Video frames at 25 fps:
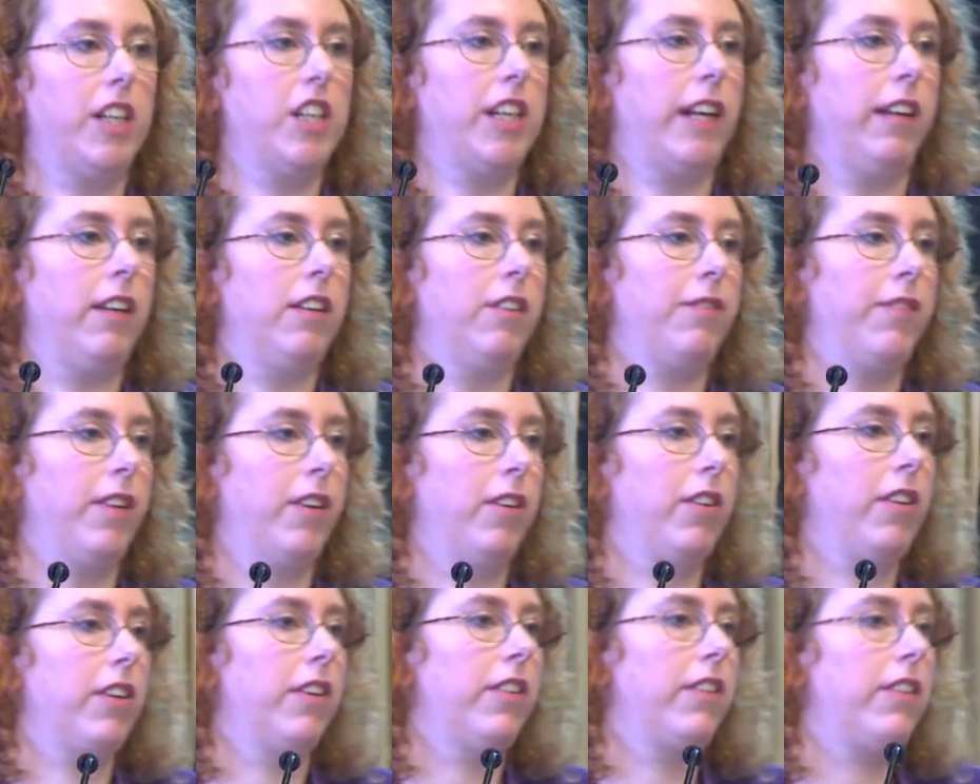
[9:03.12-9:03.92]
a
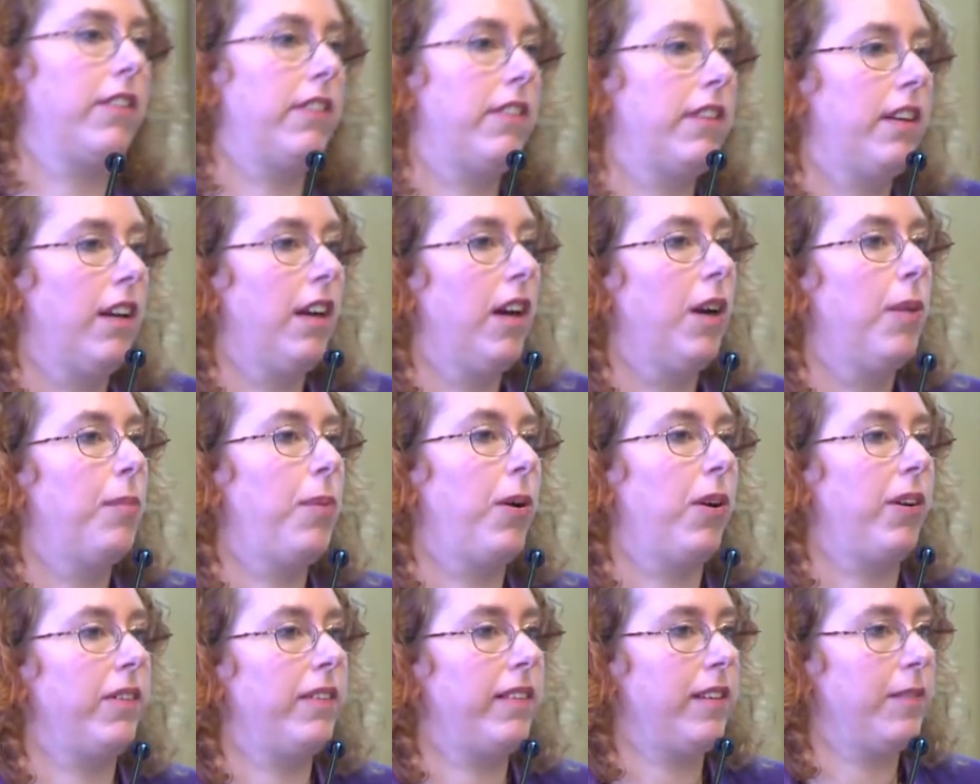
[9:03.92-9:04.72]
gender-focused
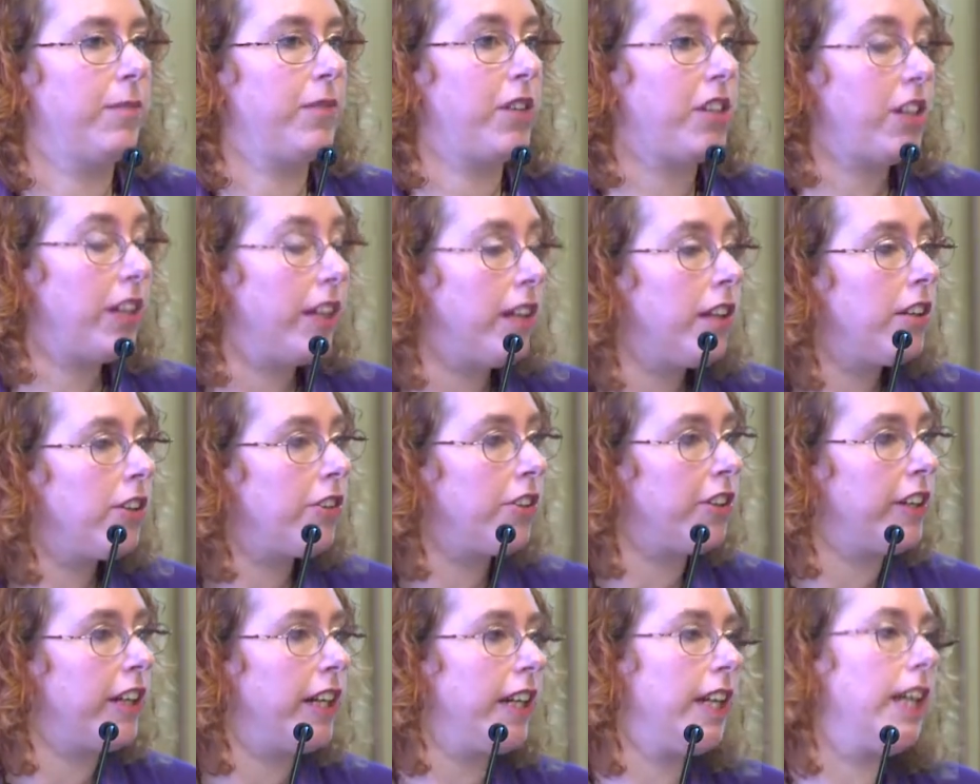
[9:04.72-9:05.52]
policy
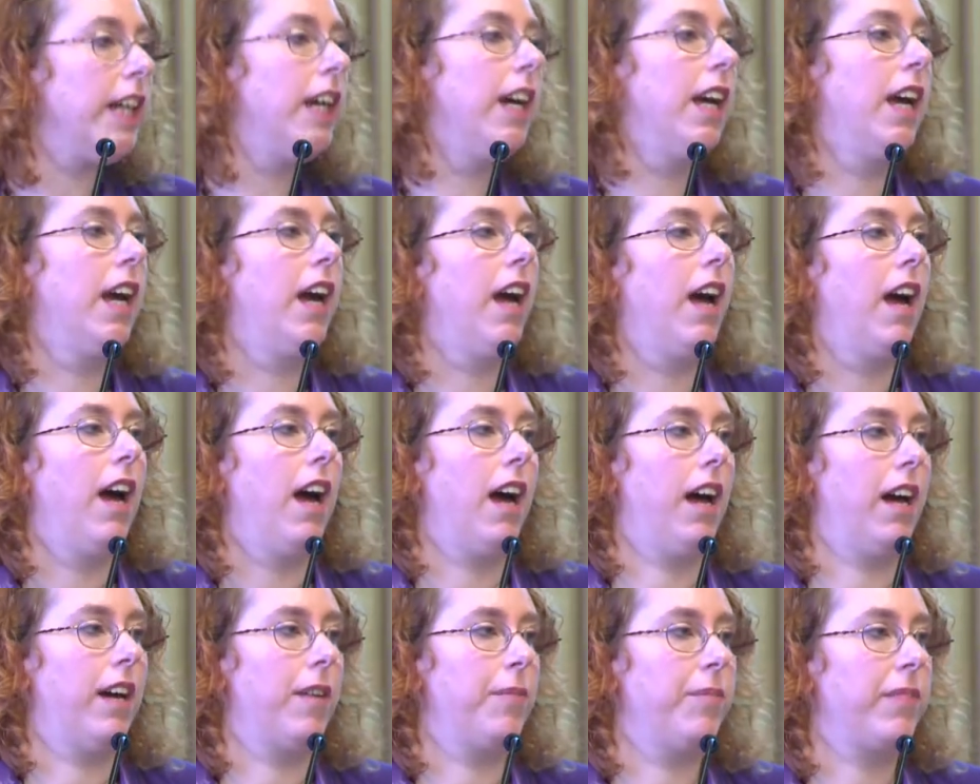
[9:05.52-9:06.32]
machinery,
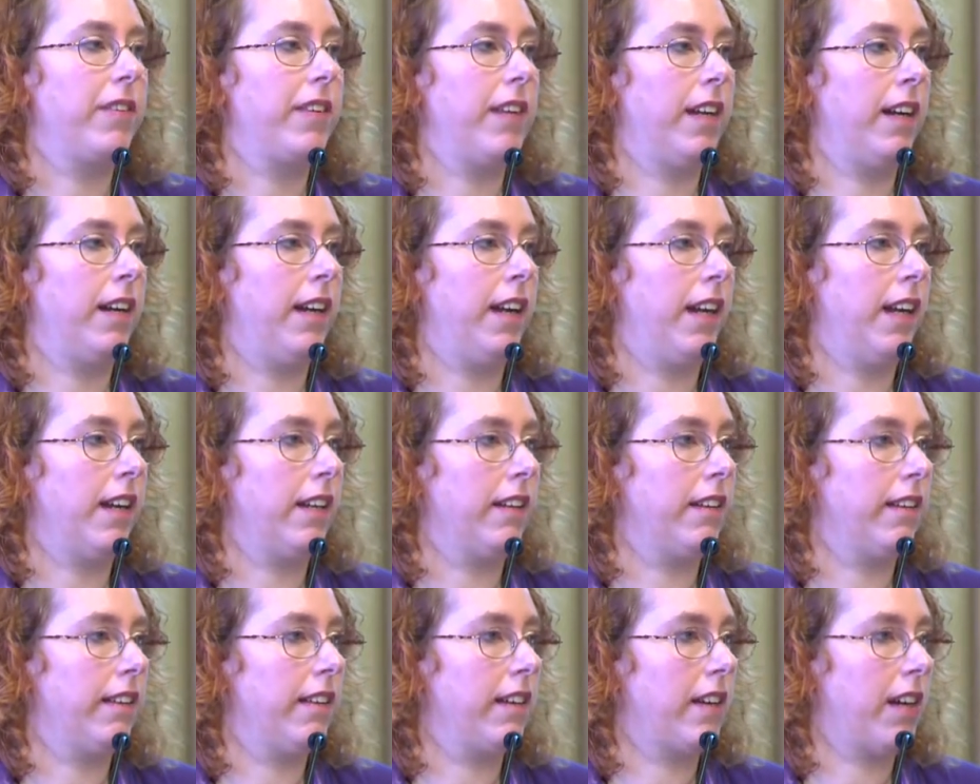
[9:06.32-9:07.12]
certainly
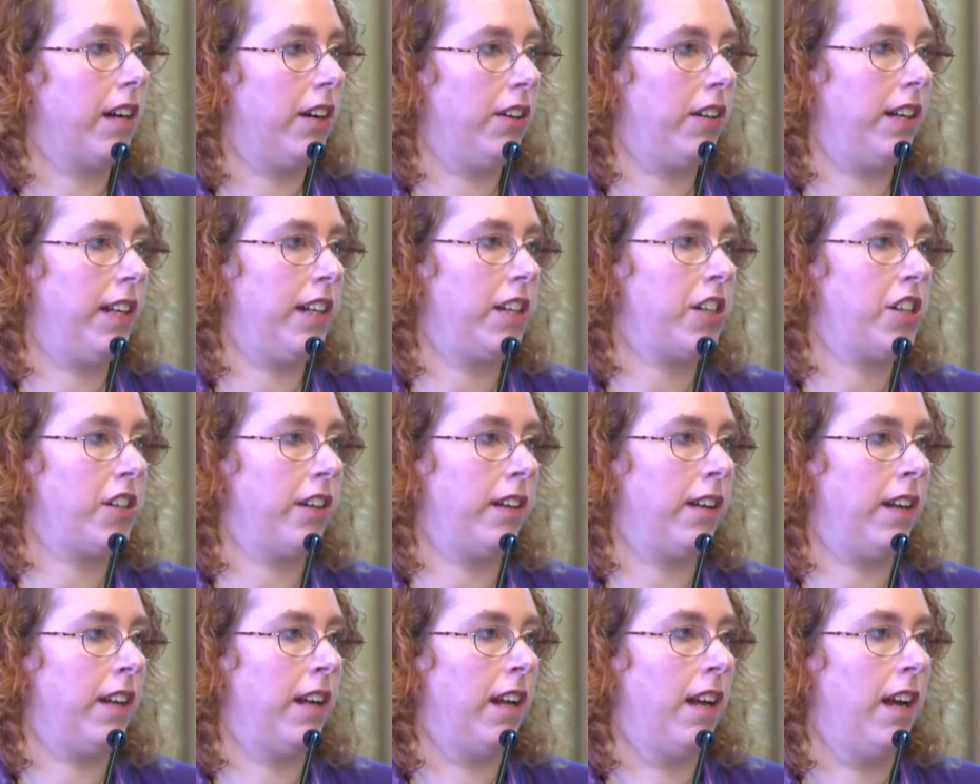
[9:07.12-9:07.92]
under the
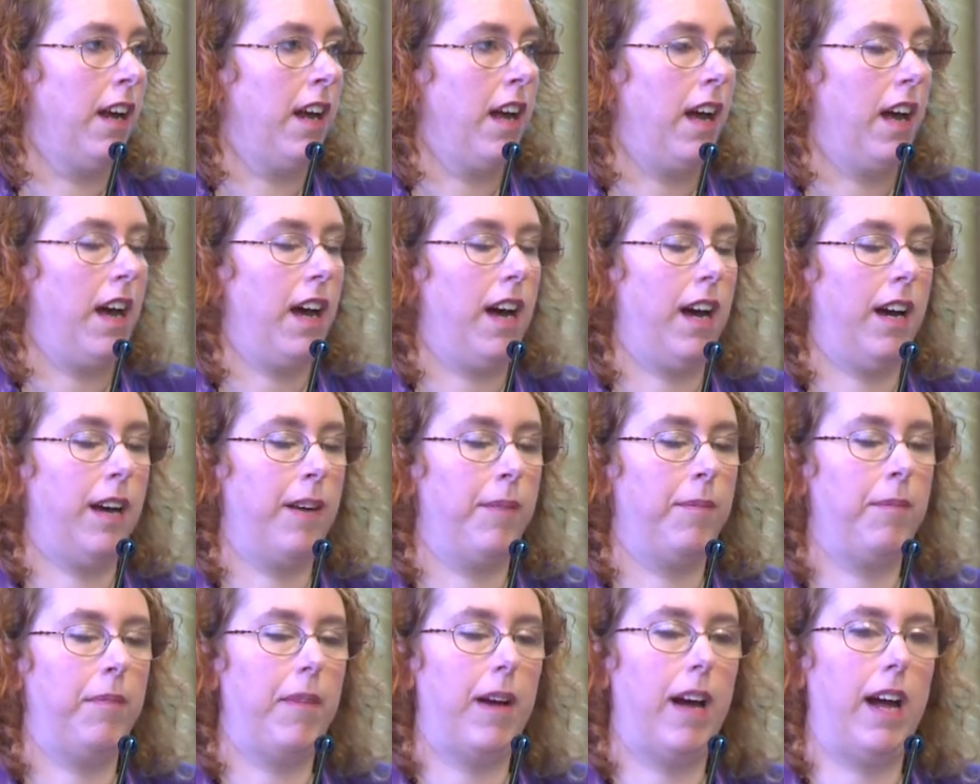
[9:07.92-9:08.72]
coalition,
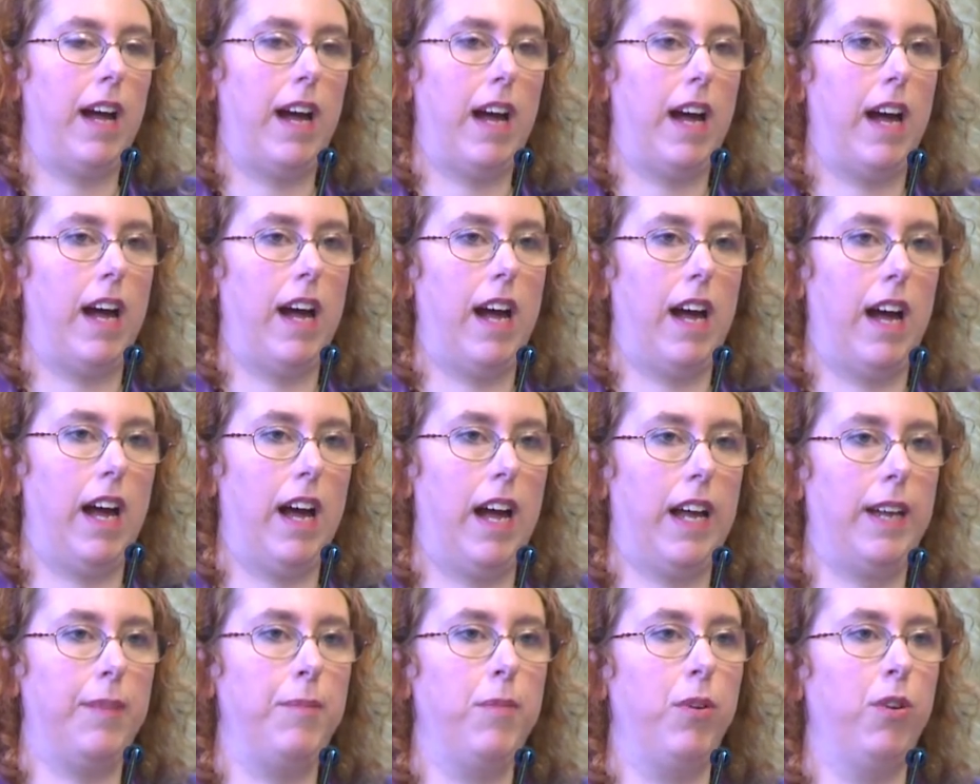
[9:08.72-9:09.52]

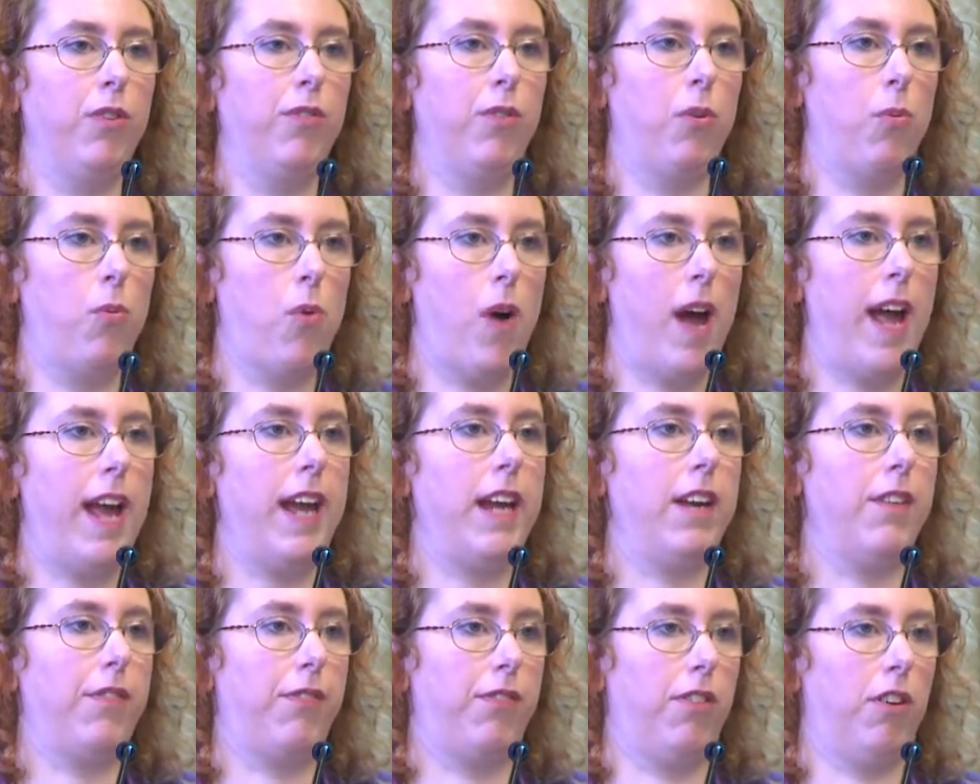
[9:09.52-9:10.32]
a move
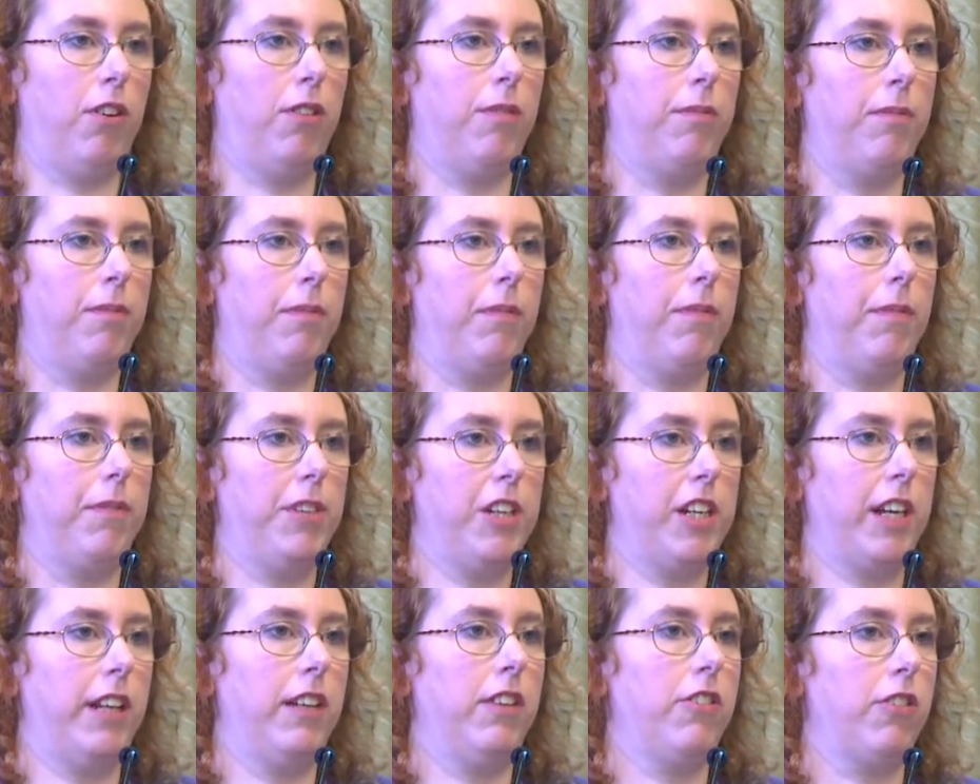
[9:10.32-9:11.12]
away from
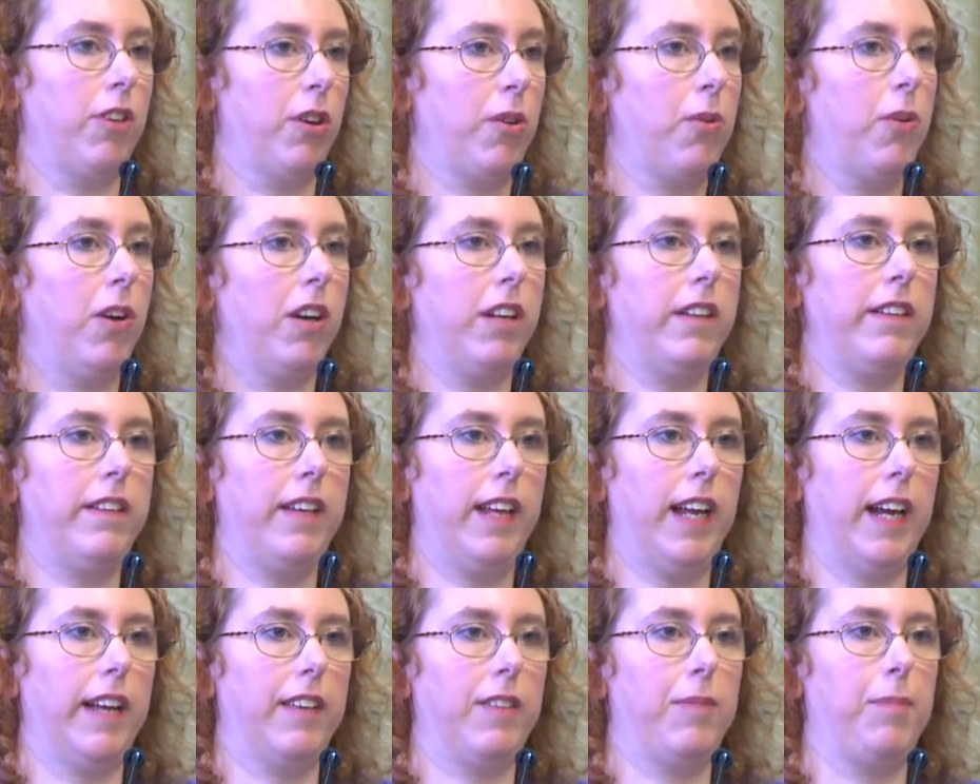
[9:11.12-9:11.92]
gender
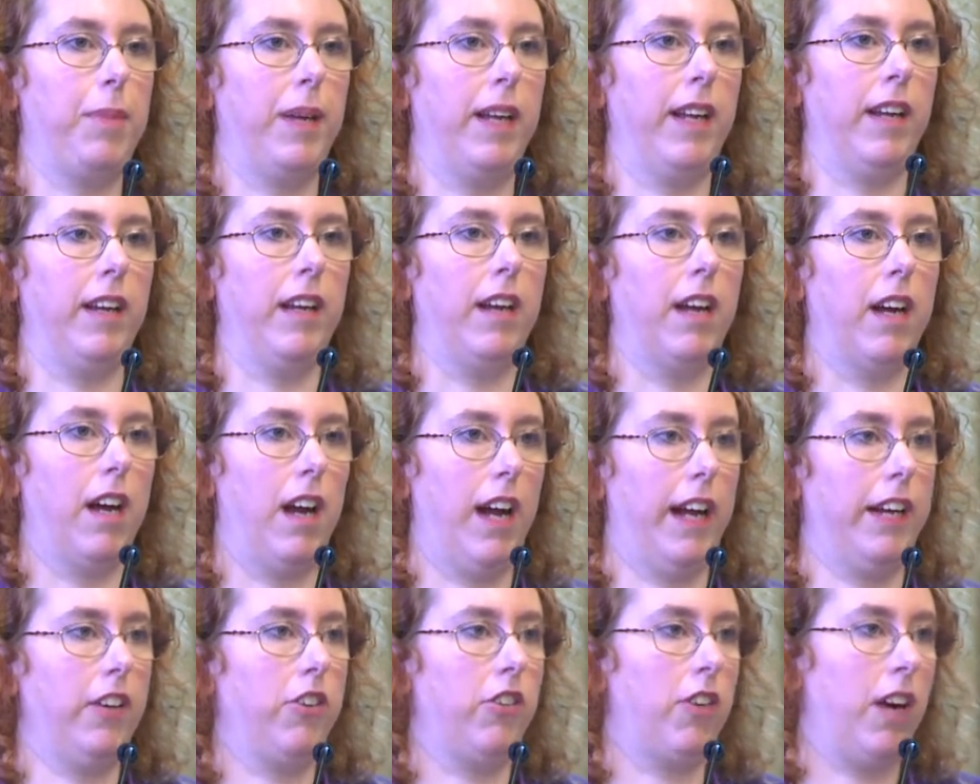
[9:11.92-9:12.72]
equality as being
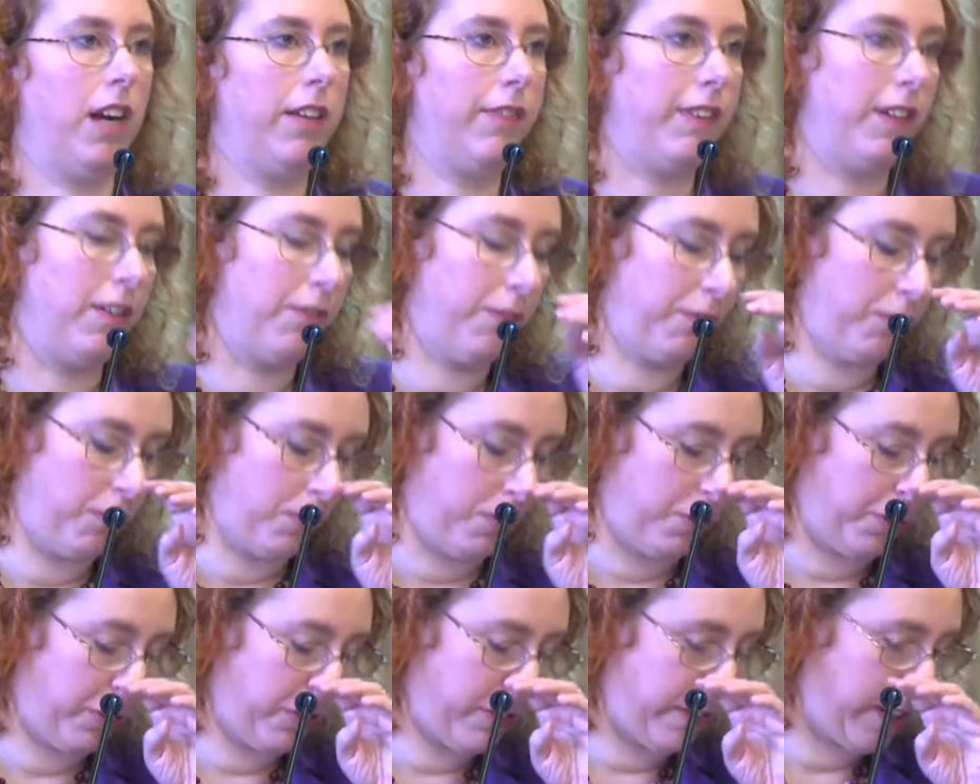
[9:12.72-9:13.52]
a driving
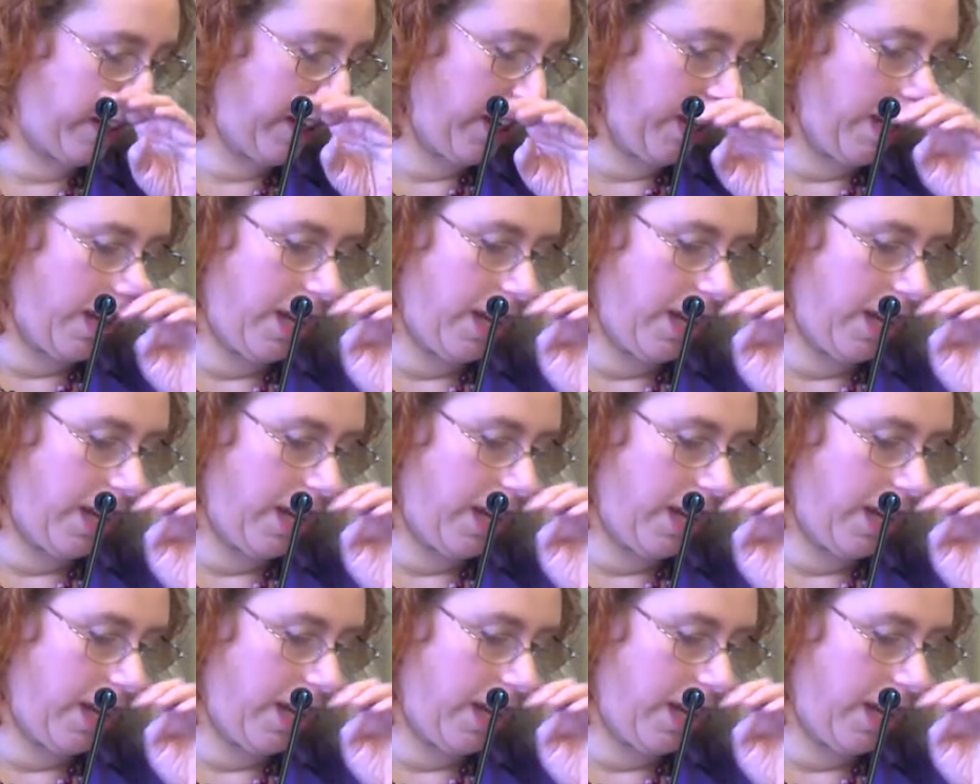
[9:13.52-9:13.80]
force.